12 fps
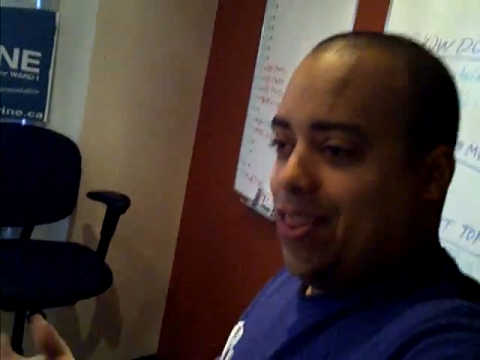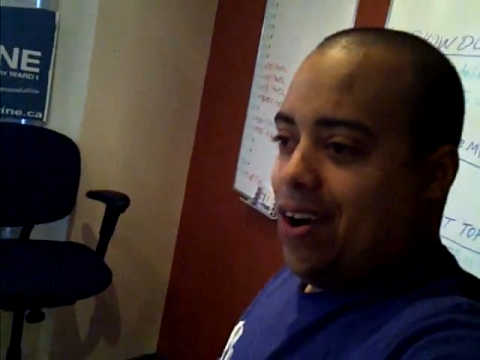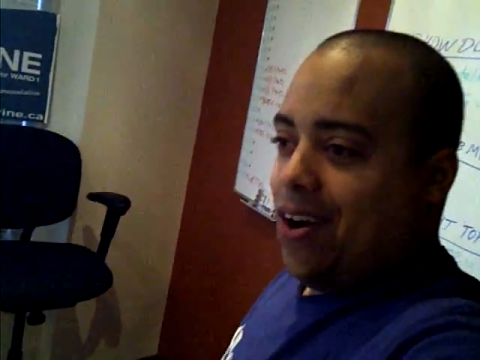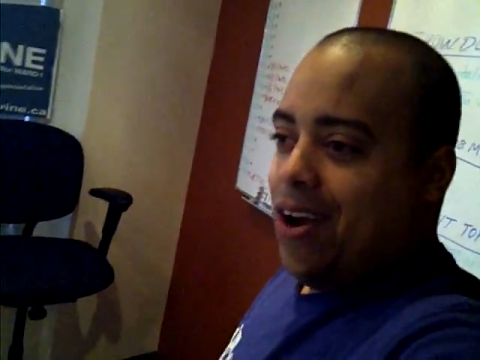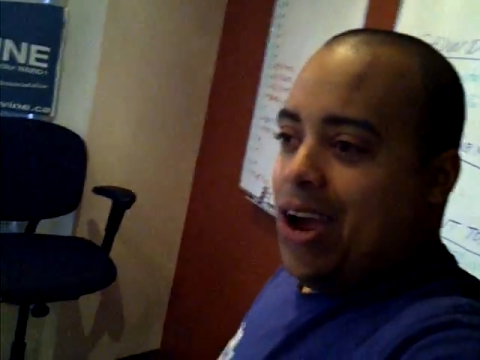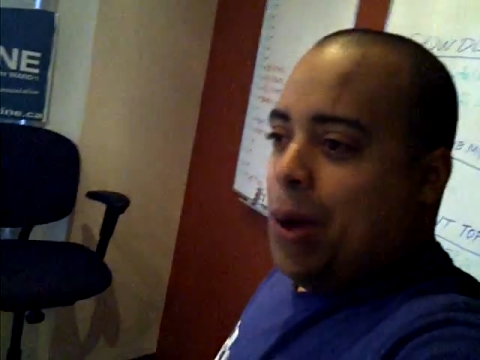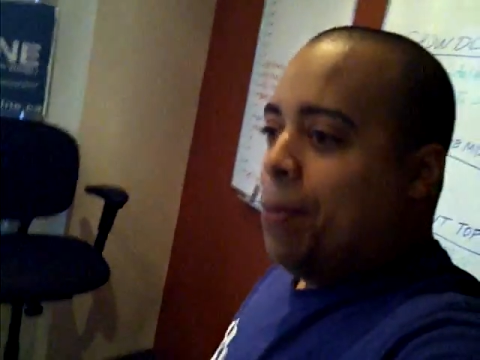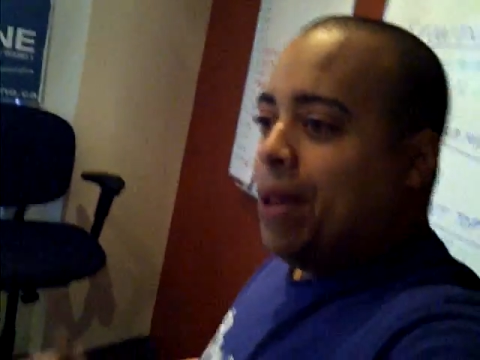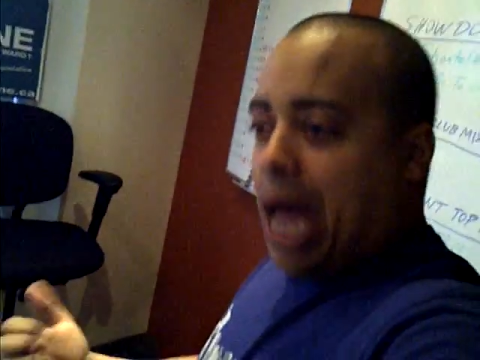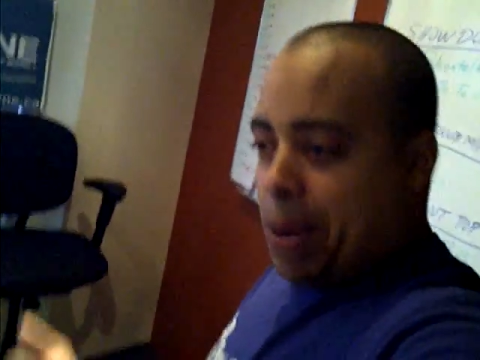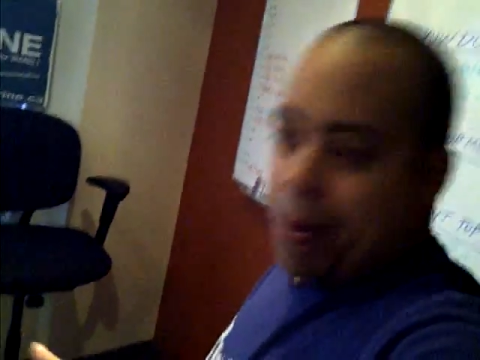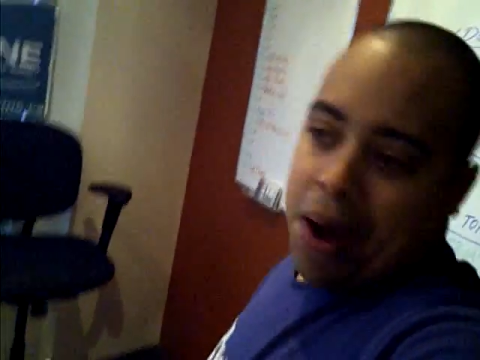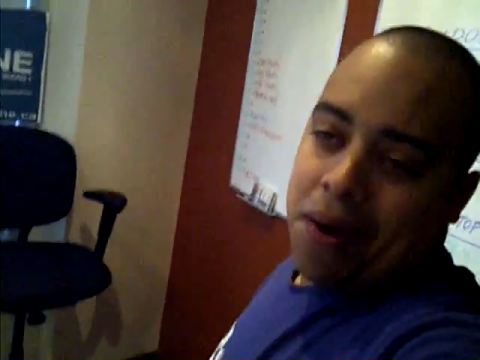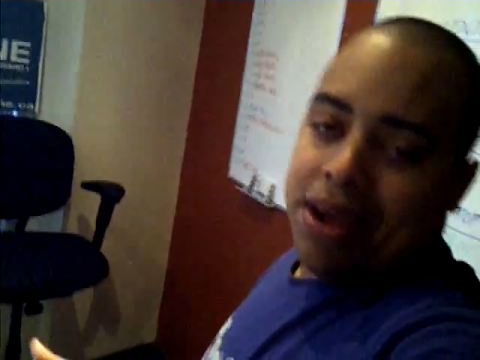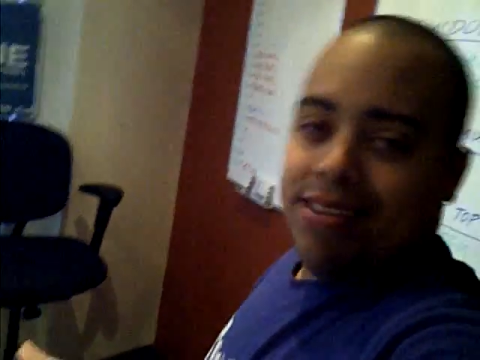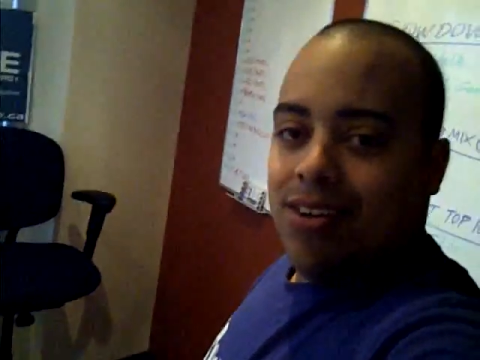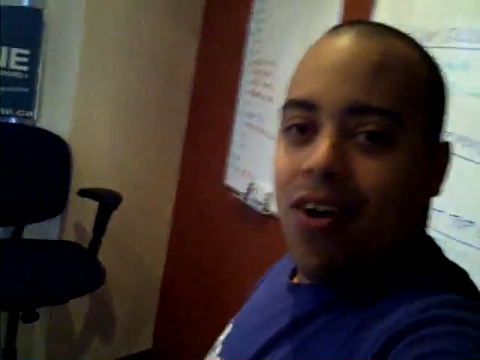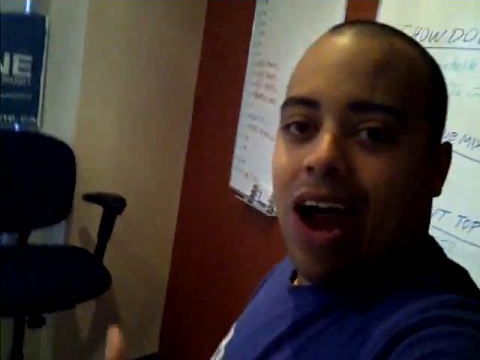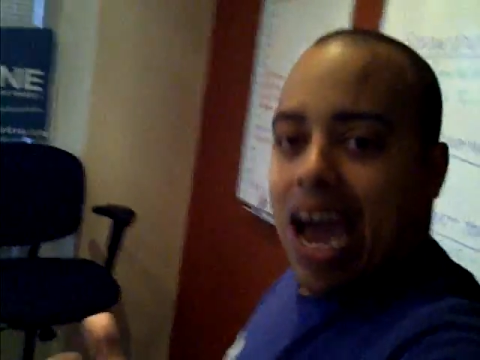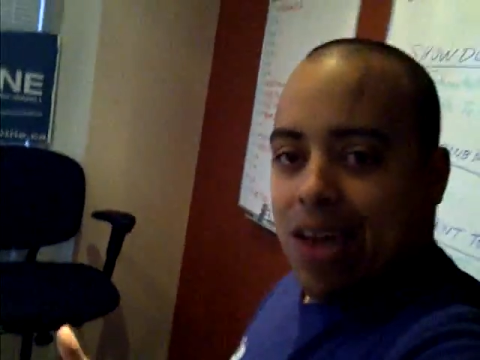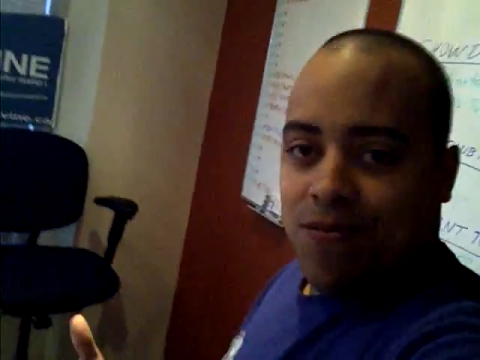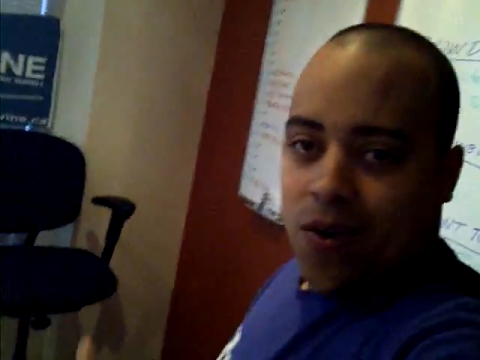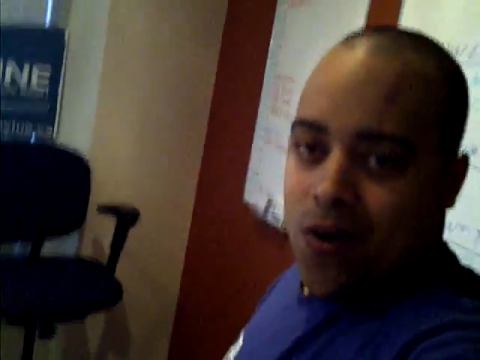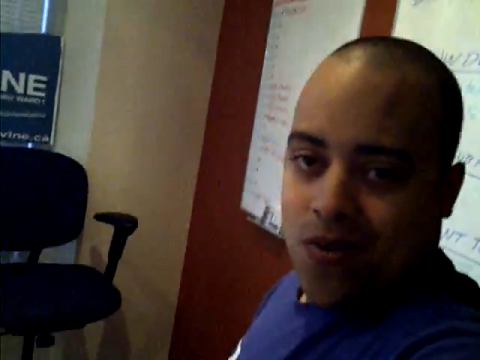with our Blackberries and our
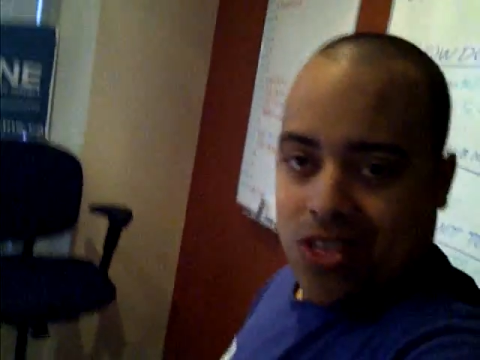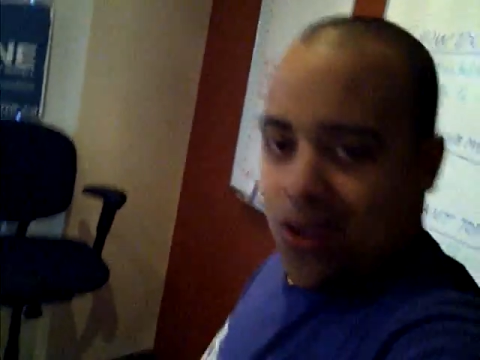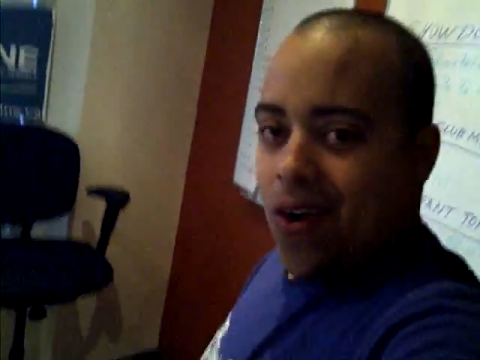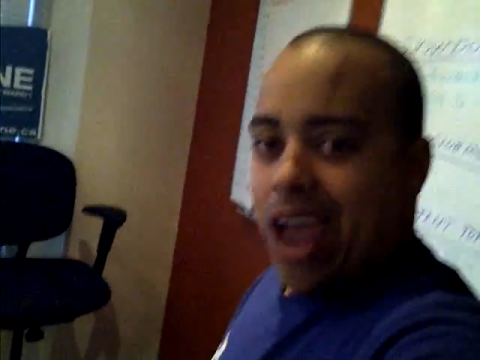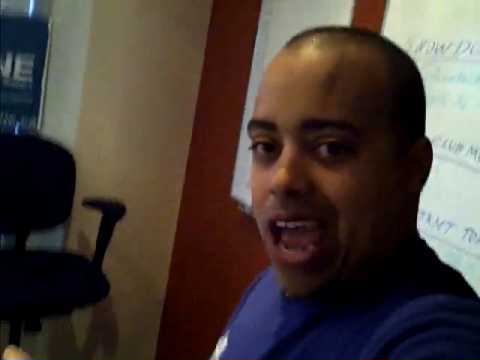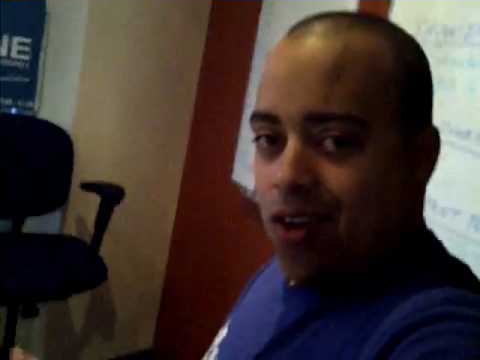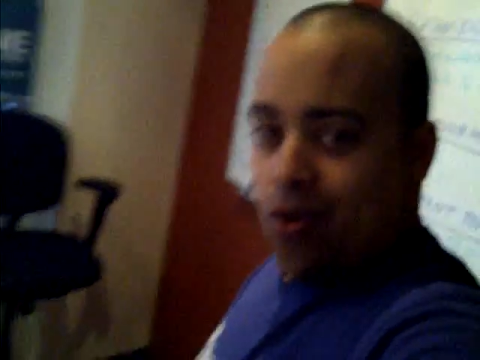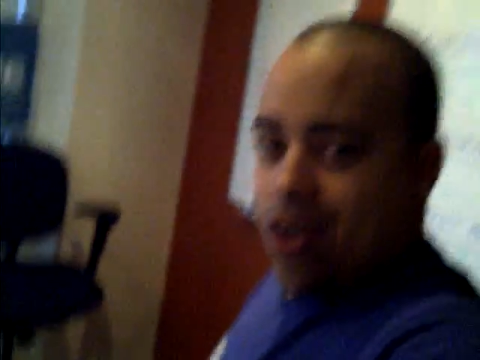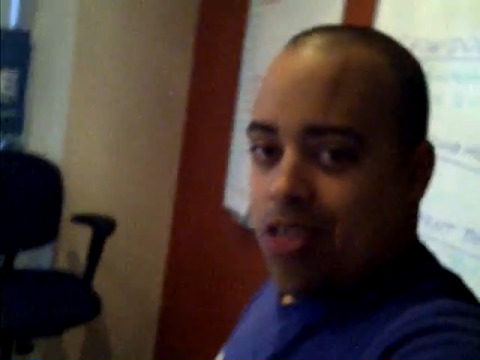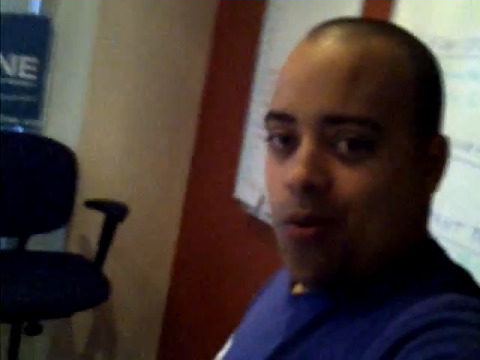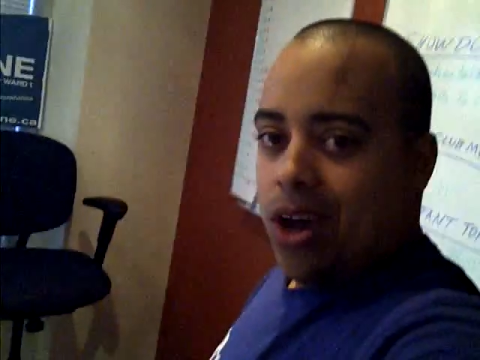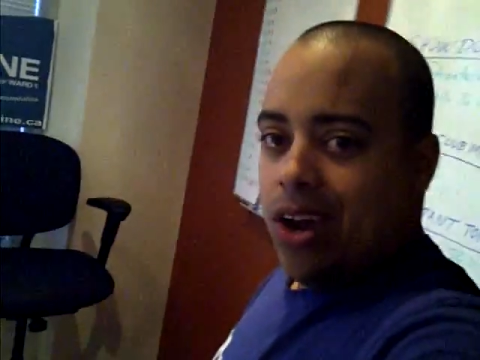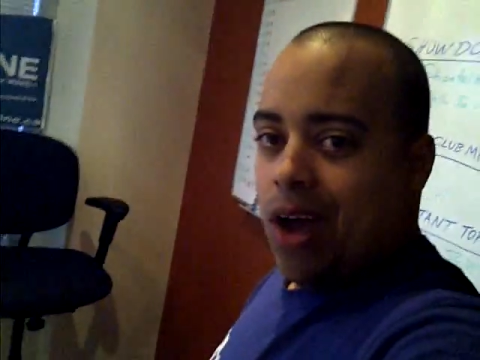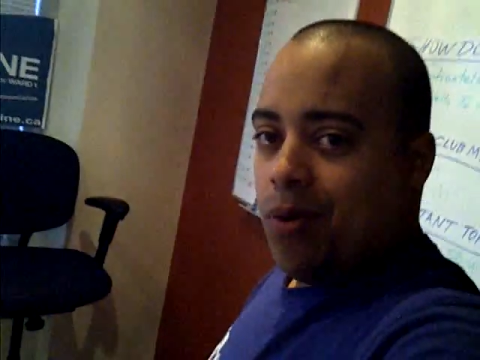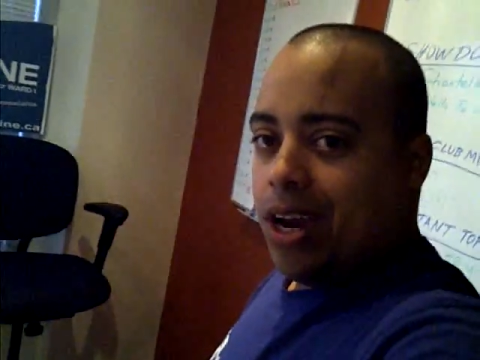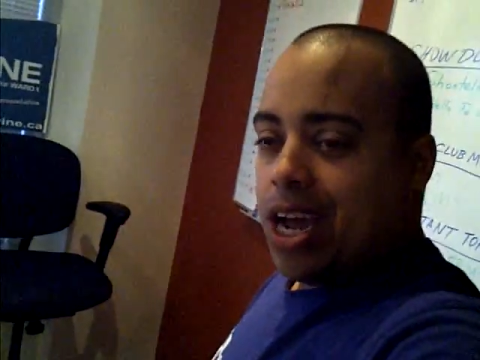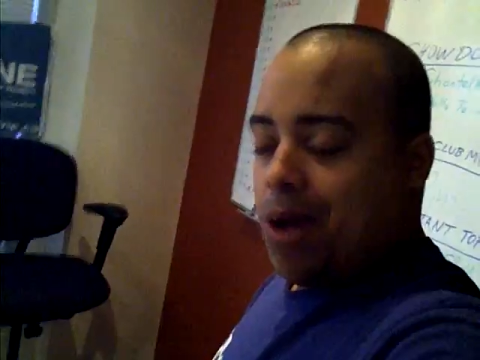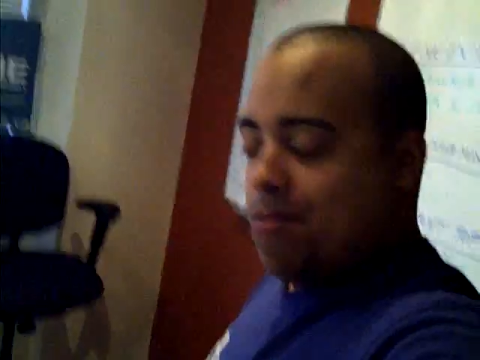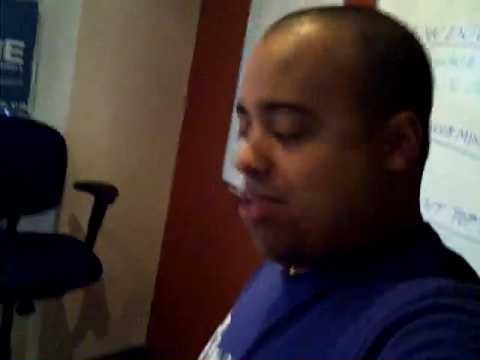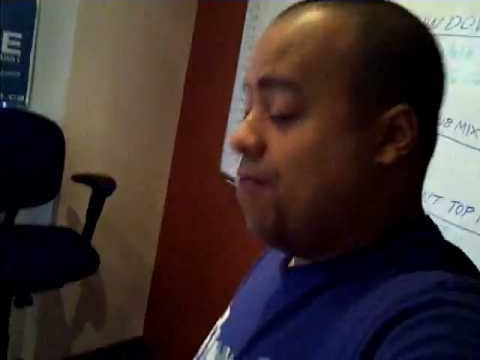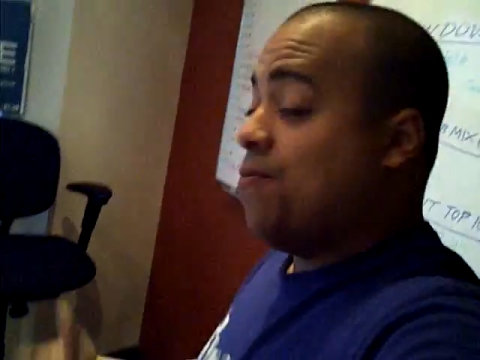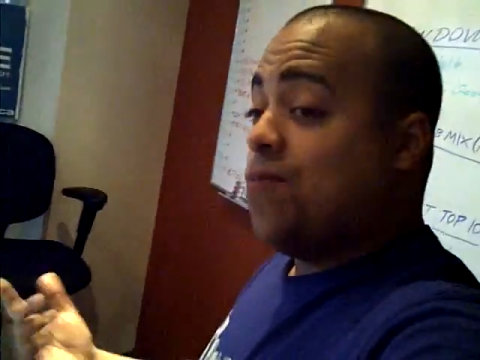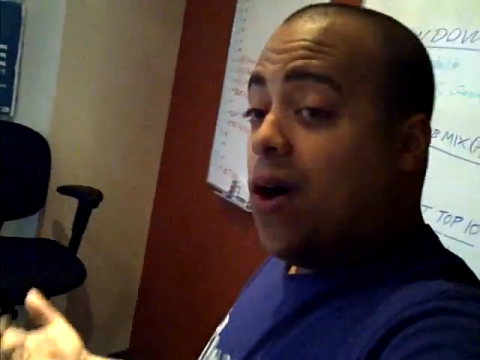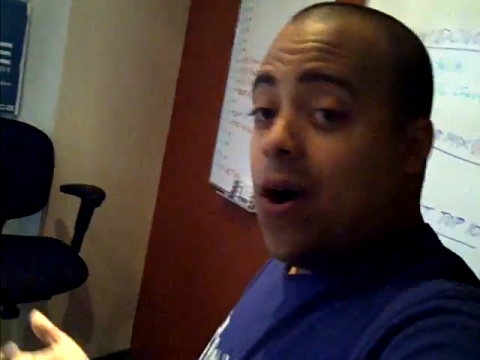iPhones and our Androids and whatnot when it comes to